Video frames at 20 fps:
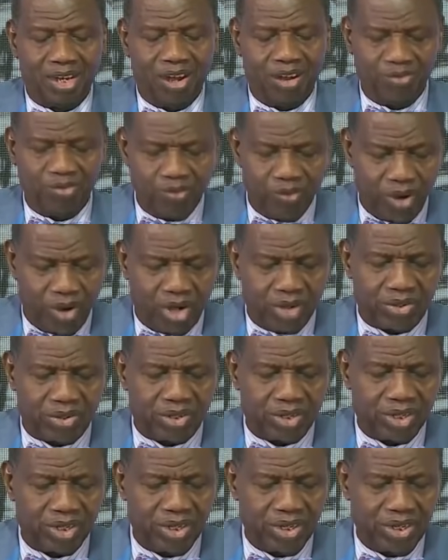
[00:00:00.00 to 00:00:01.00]
of
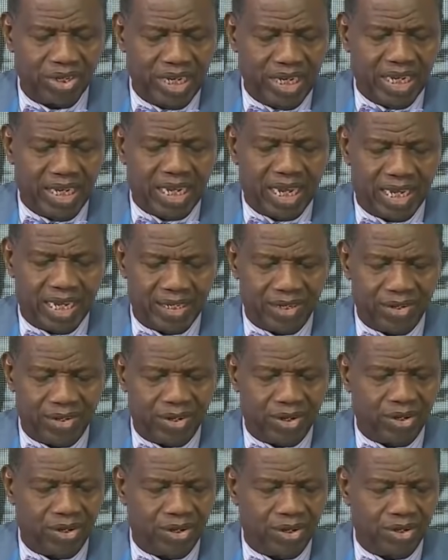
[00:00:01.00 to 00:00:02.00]
what he had
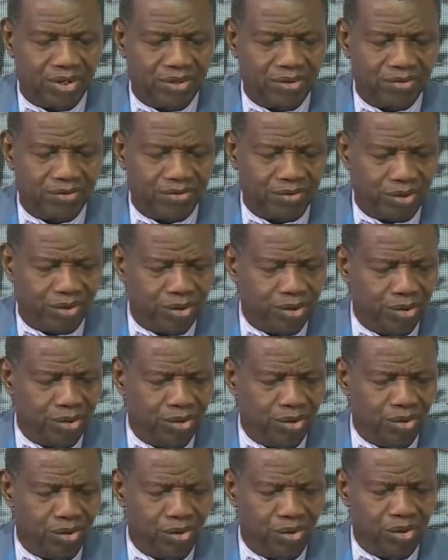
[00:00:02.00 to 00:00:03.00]
done for
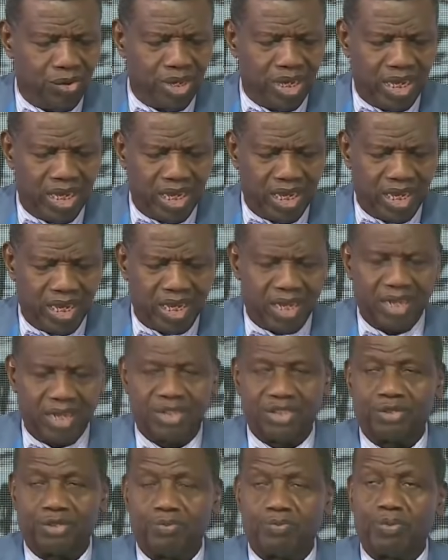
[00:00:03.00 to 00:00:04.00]
you. He
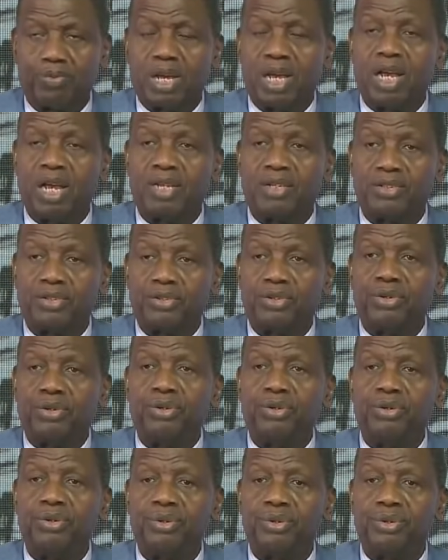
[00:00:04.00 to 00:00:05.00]
expects
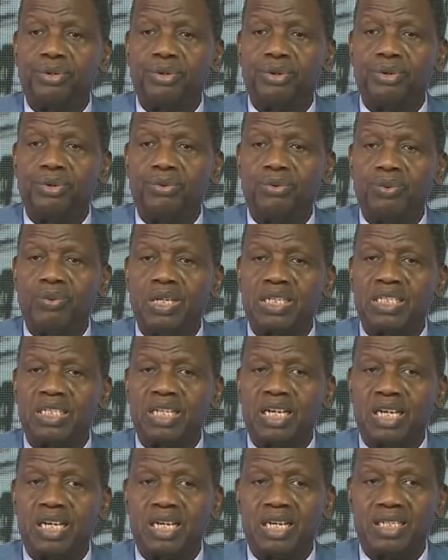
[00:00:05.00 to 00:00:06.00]
you to
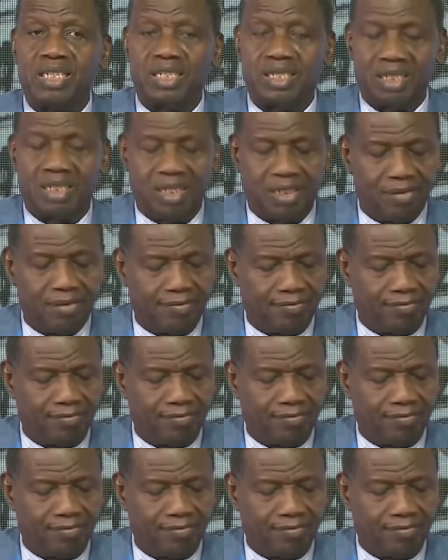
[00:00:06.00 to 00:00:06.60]
witness.